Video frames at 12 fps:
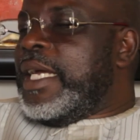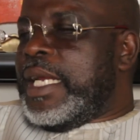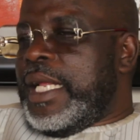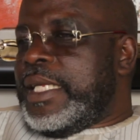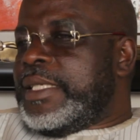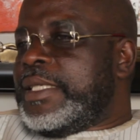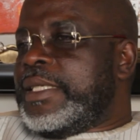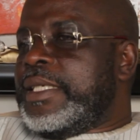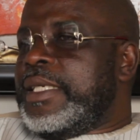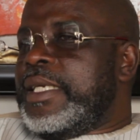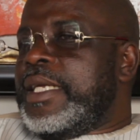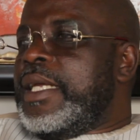England.
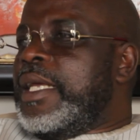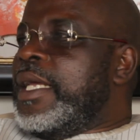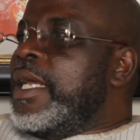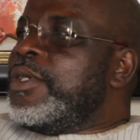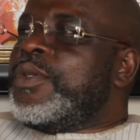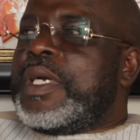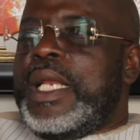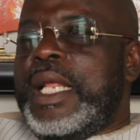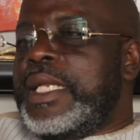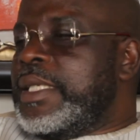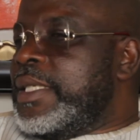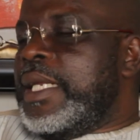It should
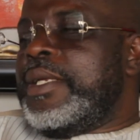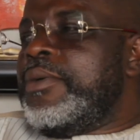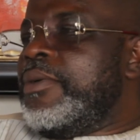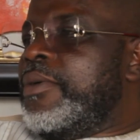clearly tell you